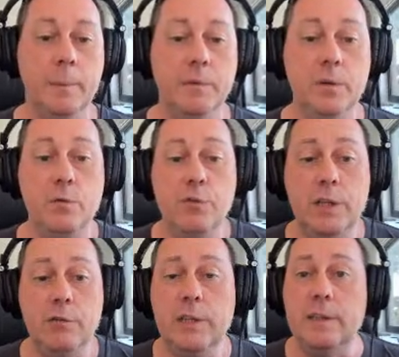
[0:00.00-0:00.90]
So
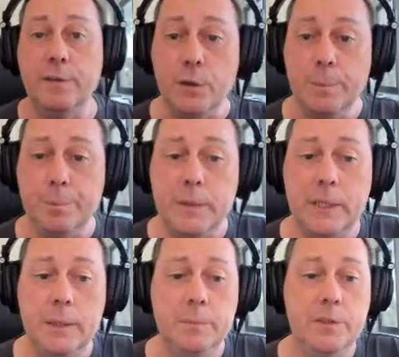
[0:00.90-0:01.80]
really, really difficult
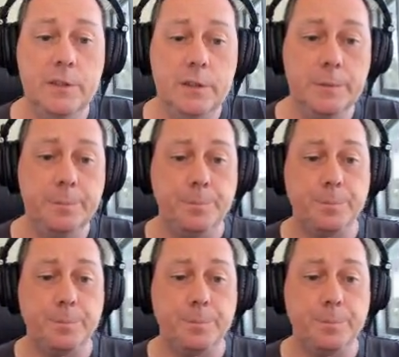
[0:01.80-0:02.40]
to do.